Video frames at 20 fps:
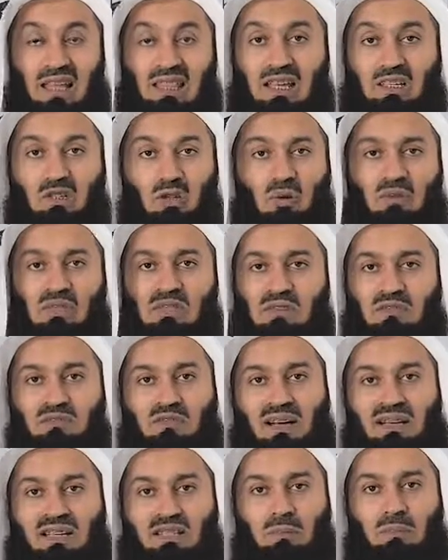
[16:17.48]
They don't
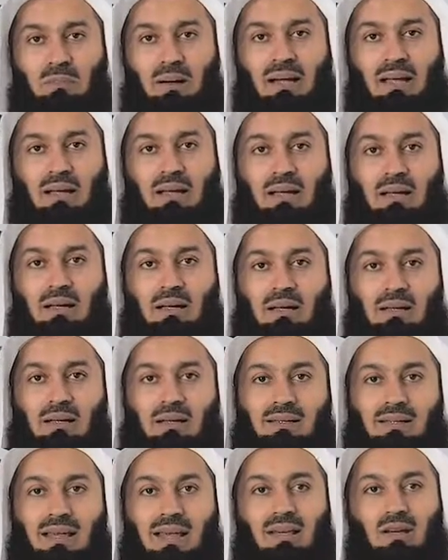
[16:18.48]
suffice by
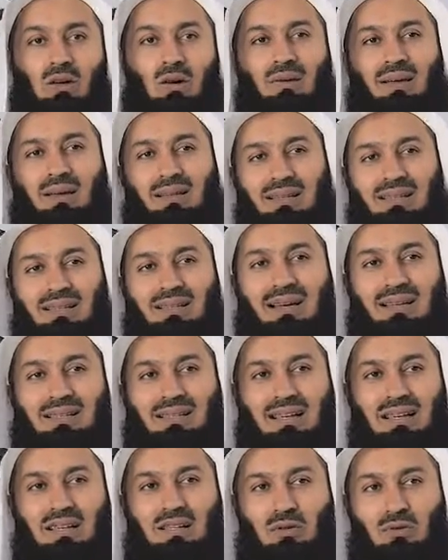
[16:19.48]
saying, okay, this guy
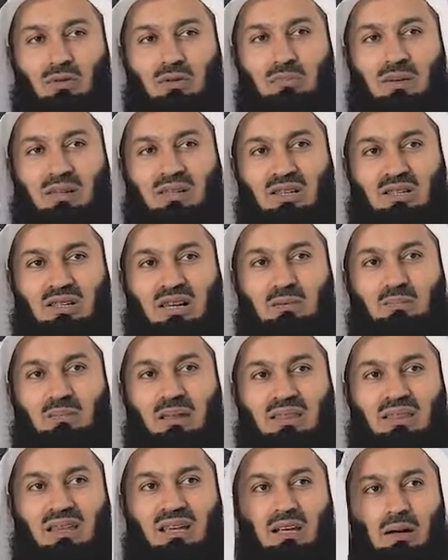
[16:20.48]
is saying a good message, let
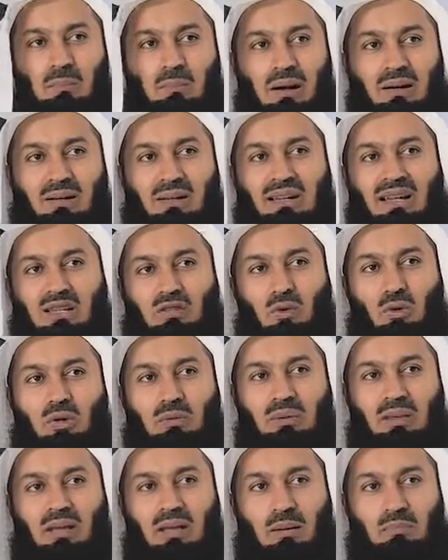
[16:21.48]
me think about it, let's
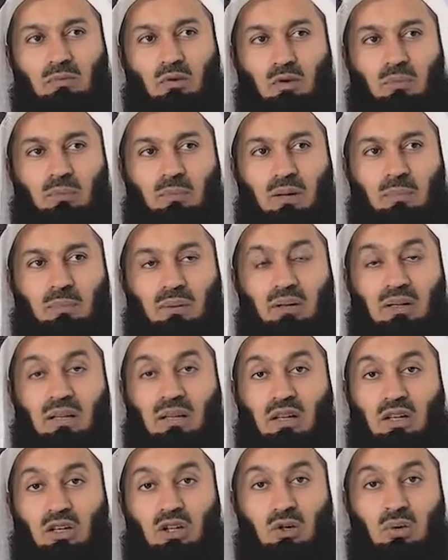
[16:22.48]
all become good people.
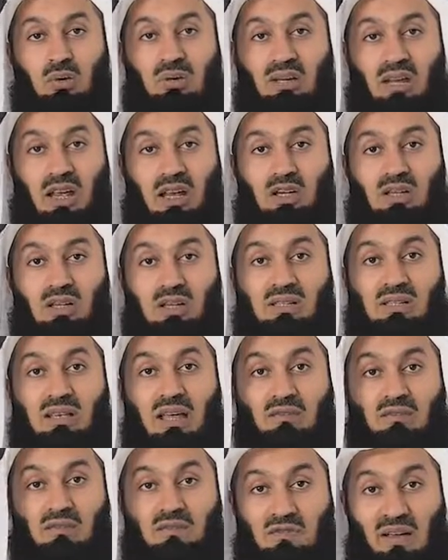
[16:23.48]
You know, nations
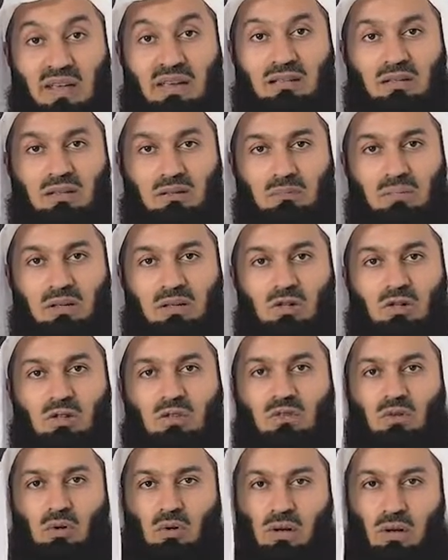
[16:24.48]
have failed because
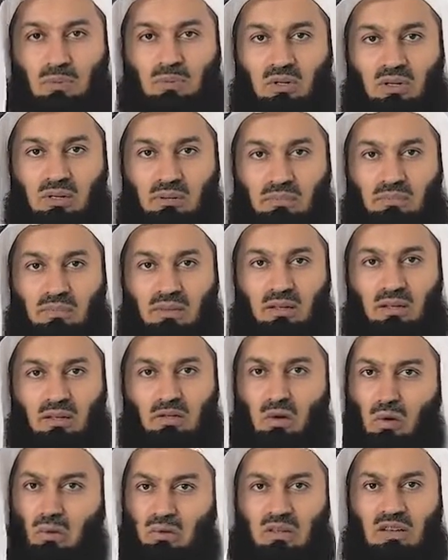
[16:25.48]
of corruption,
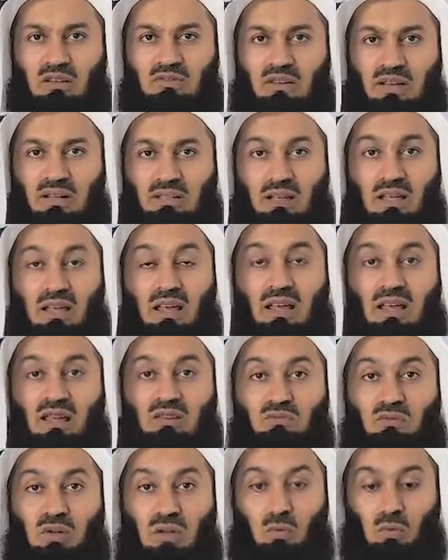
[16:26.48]
totally failed.
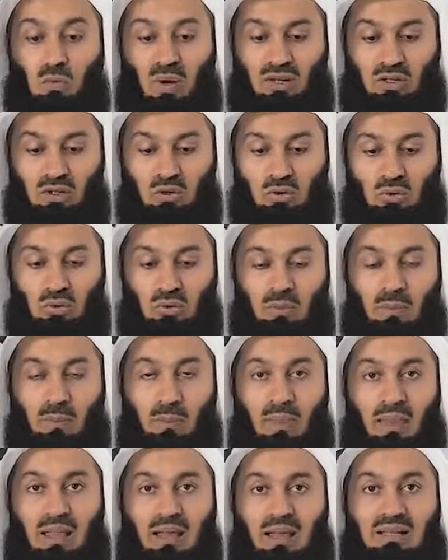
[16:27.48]
If we want to
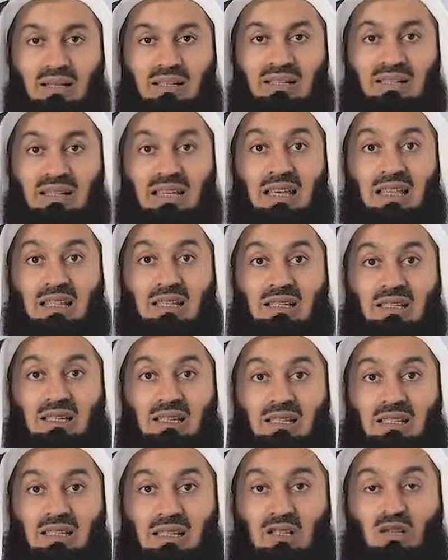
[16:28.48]
see the
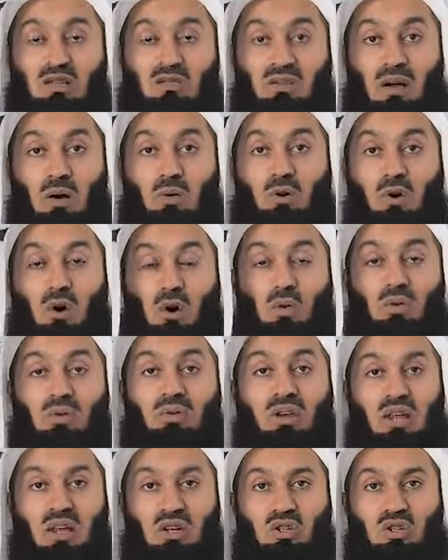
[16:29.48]
success of our
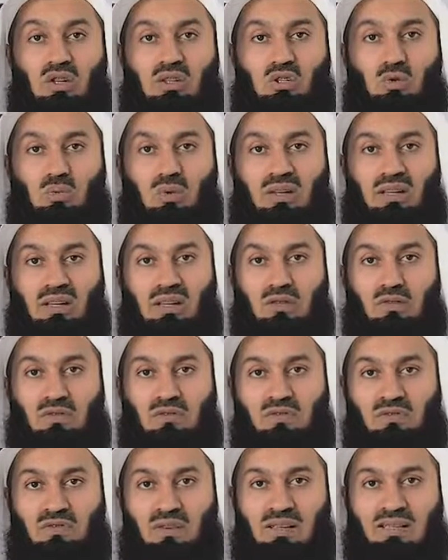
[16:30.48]
own nations, we need
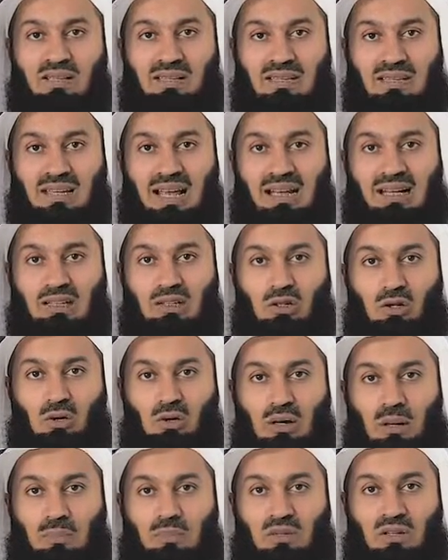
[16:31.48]
to first tackle
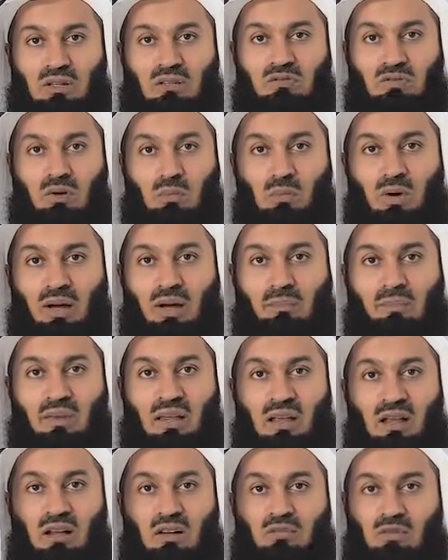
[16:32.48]
corruption. From where?
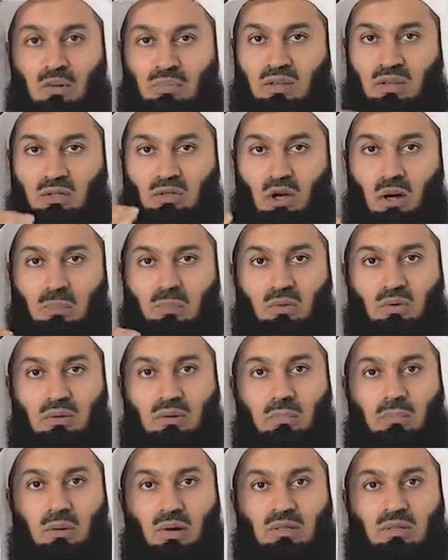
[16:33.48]
From the top to
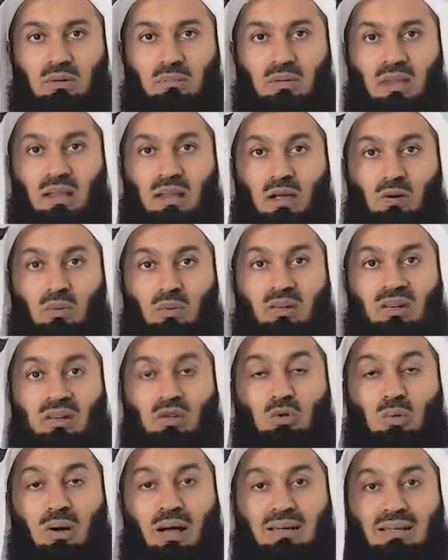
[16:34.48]
the bottom. We
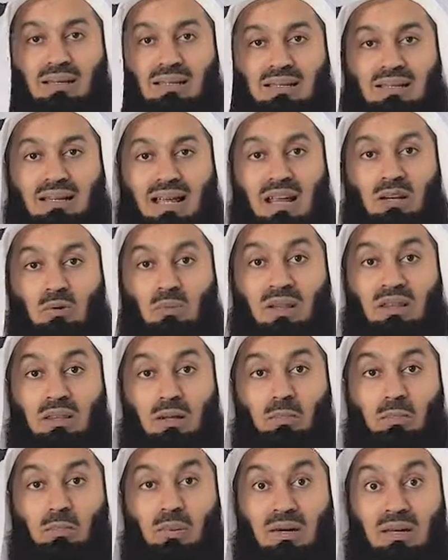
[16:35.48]
need to understand when
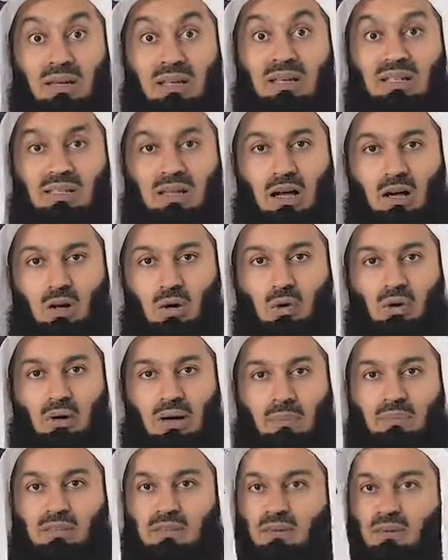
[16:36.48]
the police are
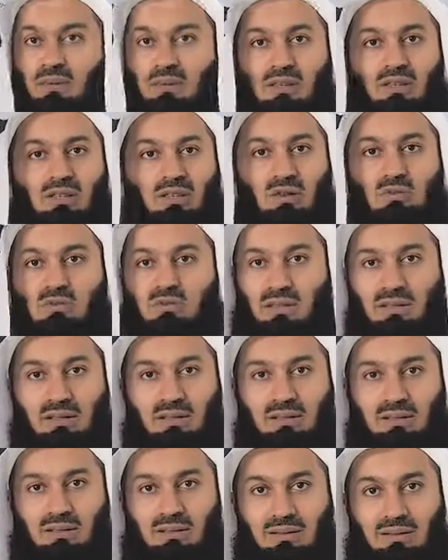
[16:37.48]
corrupt, it's over.
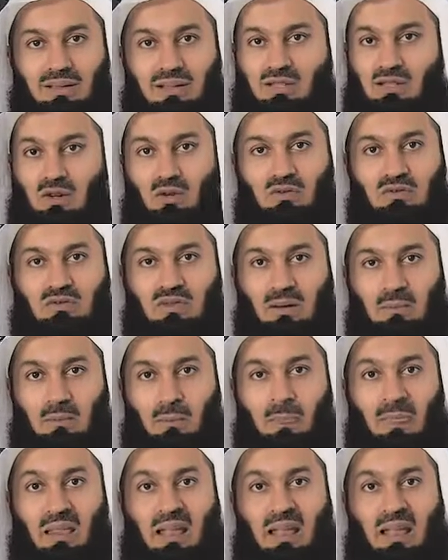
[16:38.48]
It's over.